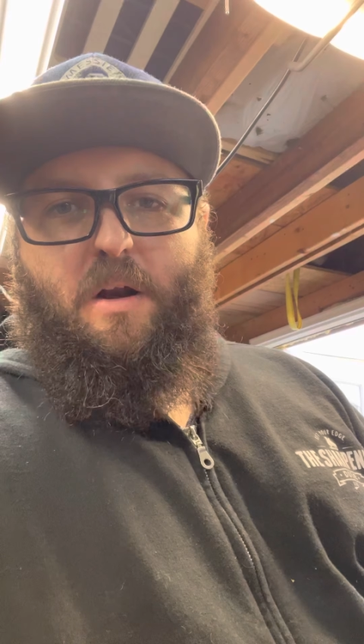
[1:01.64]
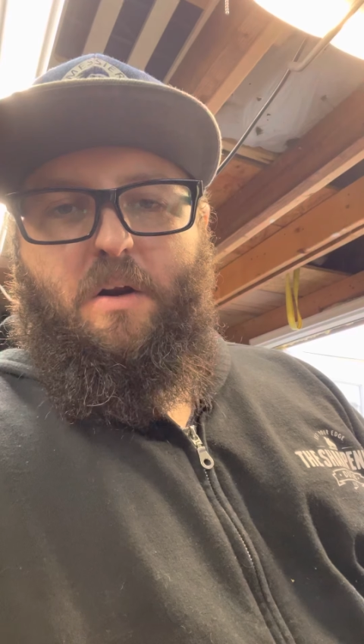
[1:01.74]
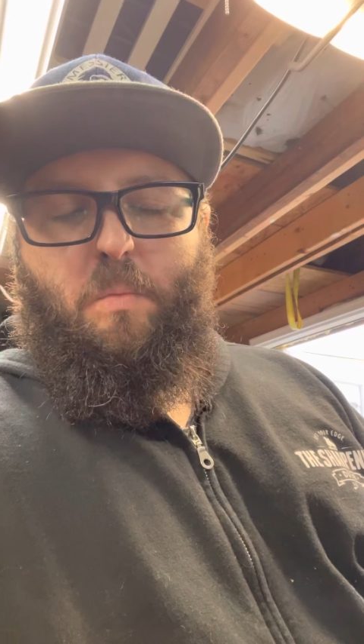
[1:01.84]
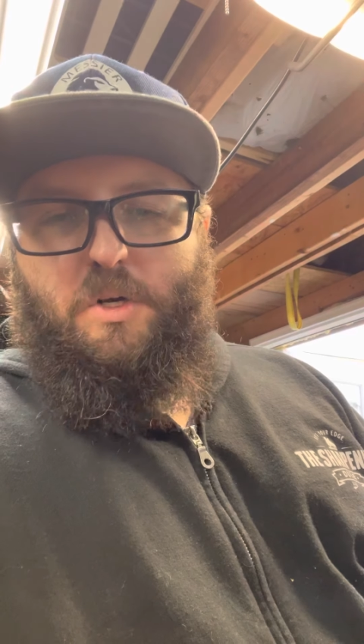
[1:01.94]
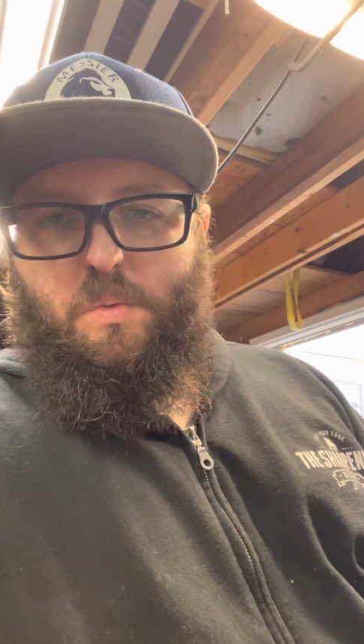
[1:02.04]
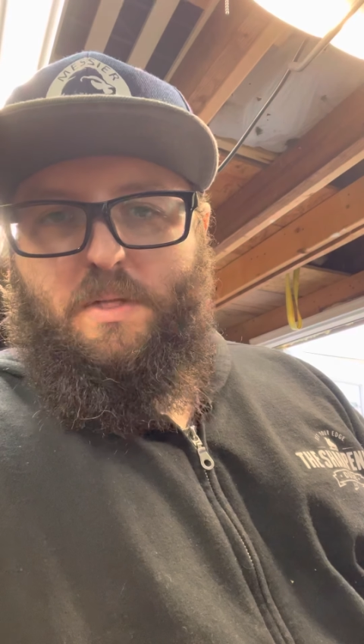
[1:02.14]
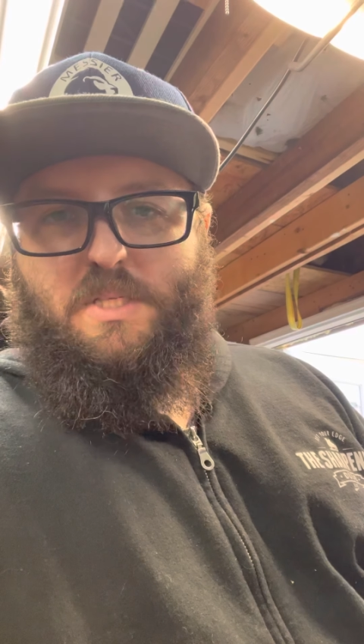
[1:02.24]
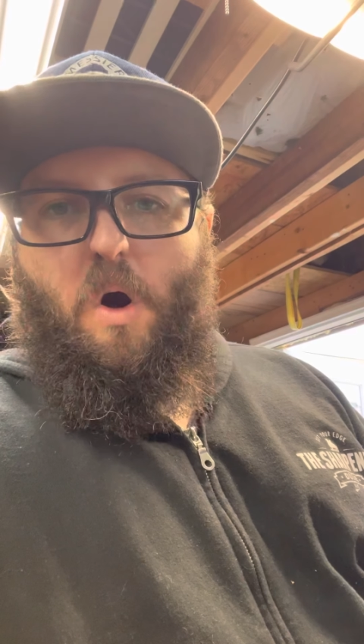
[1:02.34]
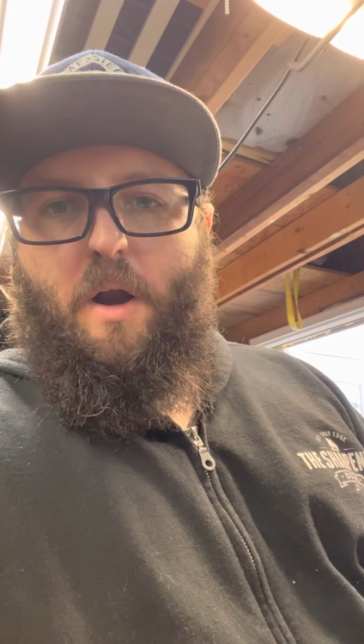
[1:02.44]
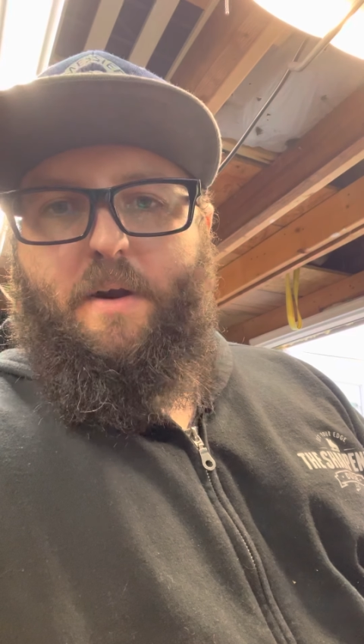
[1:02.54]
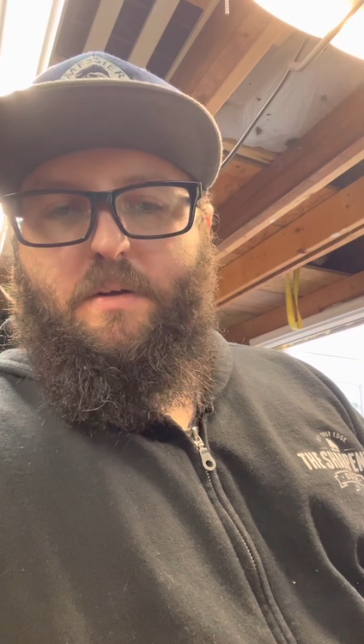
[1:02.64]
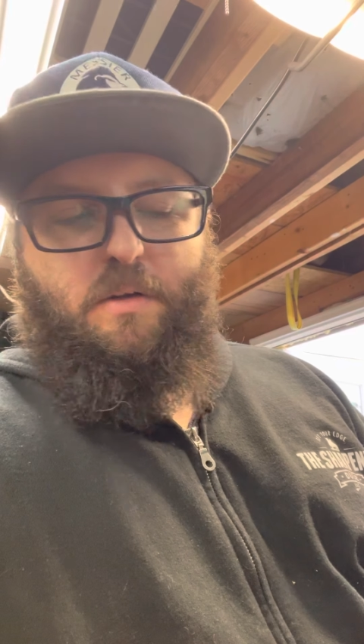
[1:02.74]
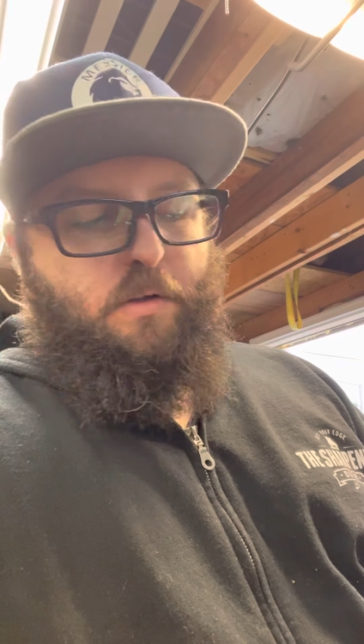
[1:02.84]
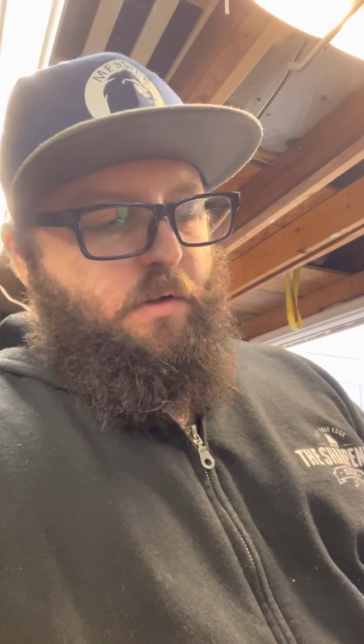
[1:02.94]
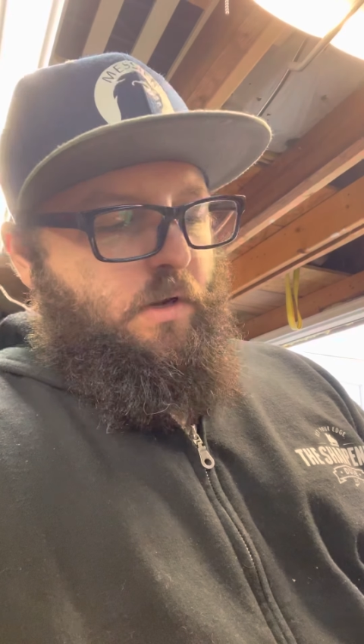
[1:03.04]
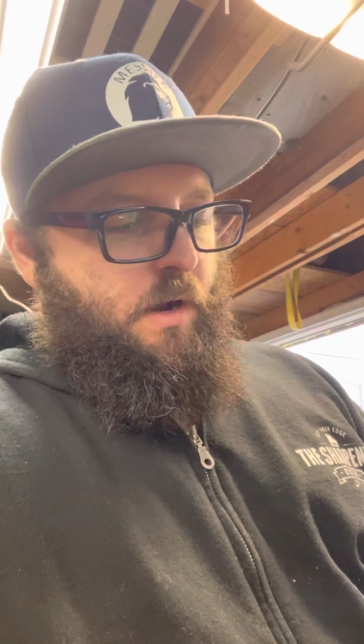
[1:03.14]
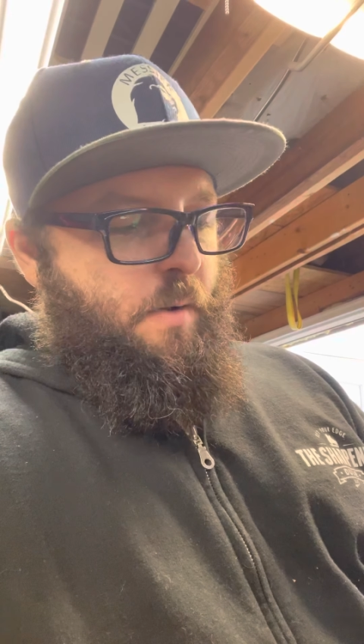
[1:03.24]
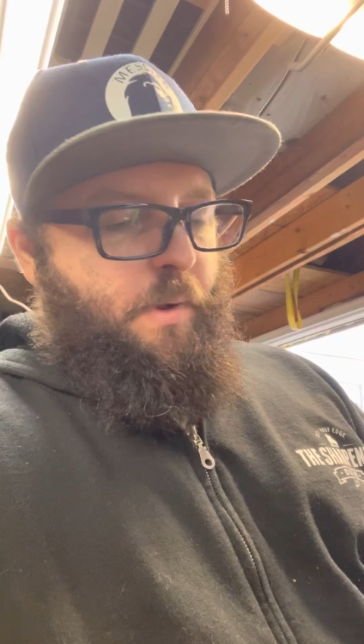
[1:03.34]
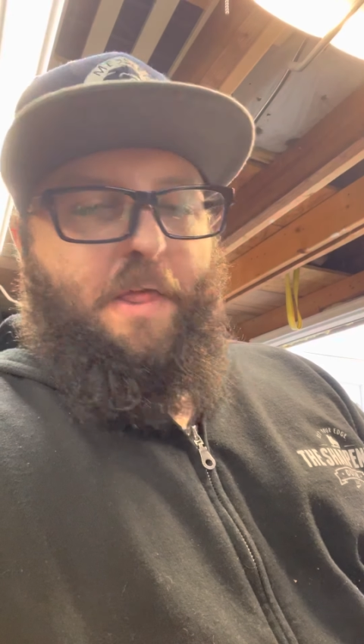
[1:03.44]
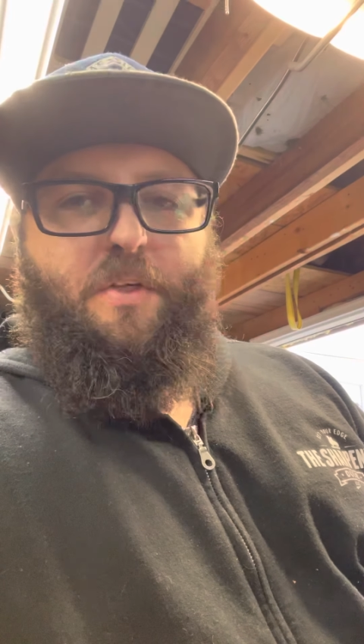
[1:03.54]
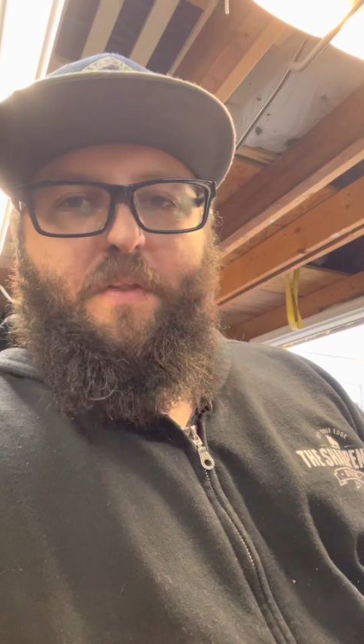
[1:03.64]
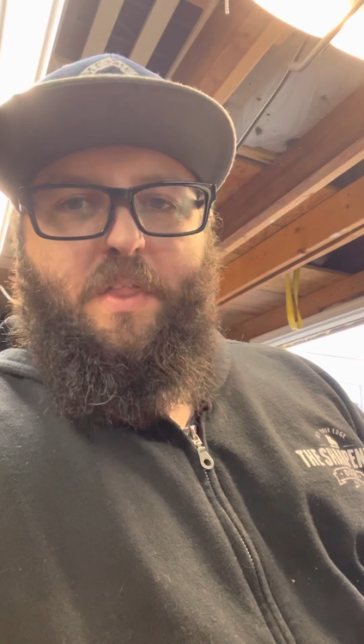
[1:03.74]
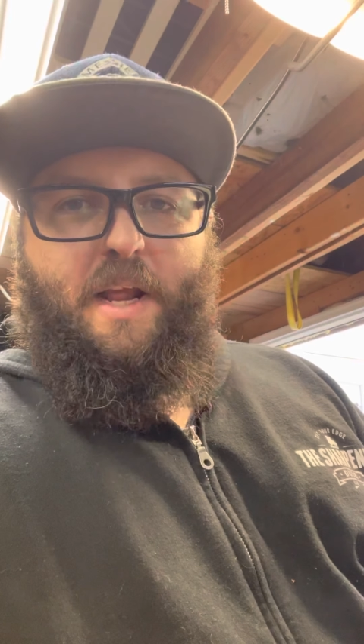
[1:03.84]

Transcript: and which ones aren't, but I thought